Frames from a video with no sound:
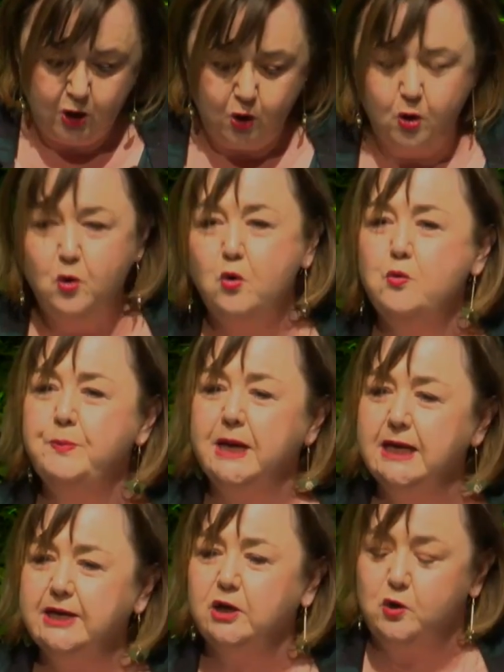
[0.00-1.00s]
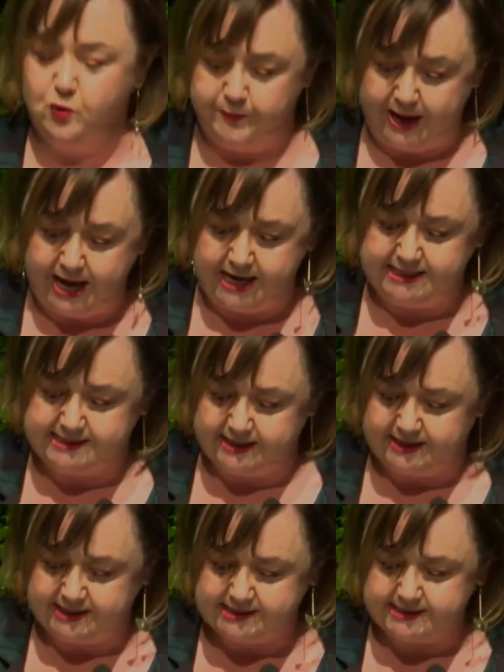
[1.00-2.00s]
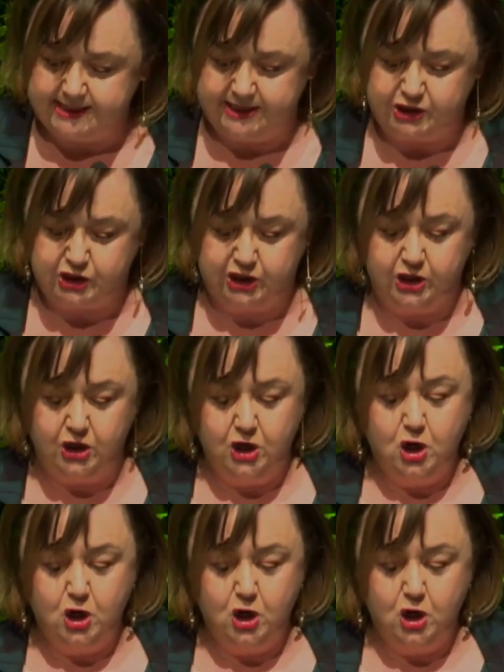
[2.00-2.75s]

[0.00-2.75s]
all political parties at this election